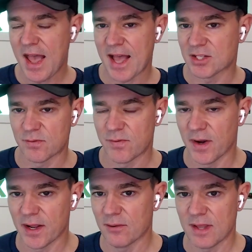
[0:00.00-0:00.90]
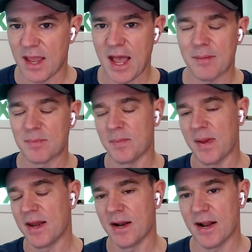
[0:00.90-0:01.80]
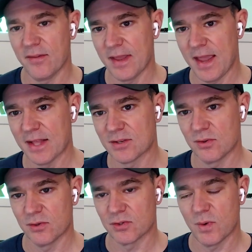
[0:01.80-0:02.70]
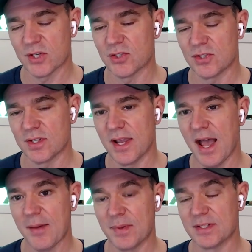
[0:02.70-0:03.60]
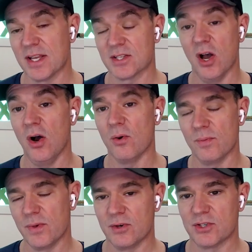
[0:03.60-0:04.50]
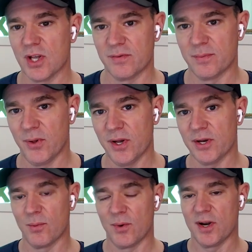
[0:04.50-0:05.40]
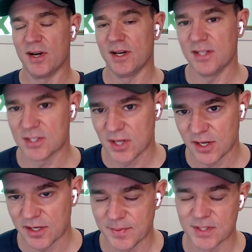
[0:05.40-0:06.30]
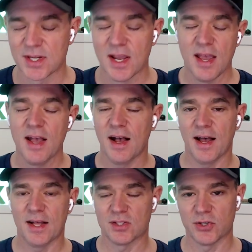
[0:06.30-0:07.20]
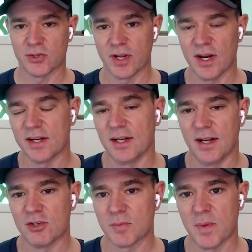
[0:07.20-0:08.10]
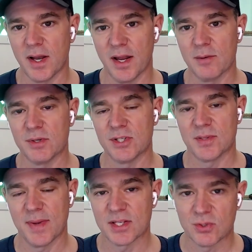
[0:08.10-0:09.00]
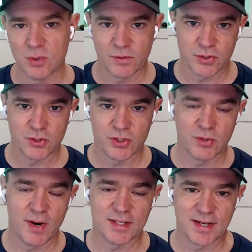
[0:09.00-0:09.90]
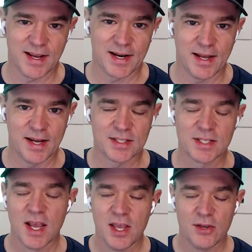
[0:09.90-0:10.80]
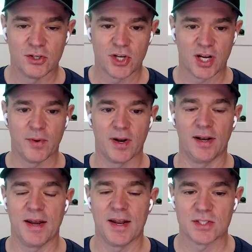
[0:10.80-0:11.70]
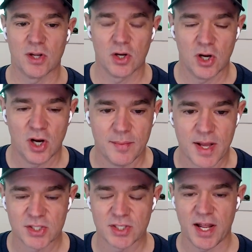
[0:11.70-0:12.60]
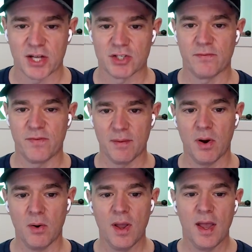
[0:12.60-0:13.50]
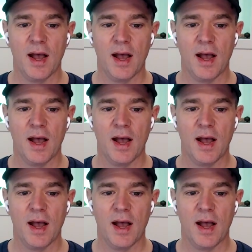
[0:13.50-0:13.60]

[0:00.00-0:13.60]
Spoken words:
As they're filling out the app, depending on how they answer those questions in the app, it says, oh, you're self-employed. We're going to need these documents. It's also connected to Lender Spotlight, which is the best tool for searching rates and guidelines. You can check them out at lendesk.com/Finmo.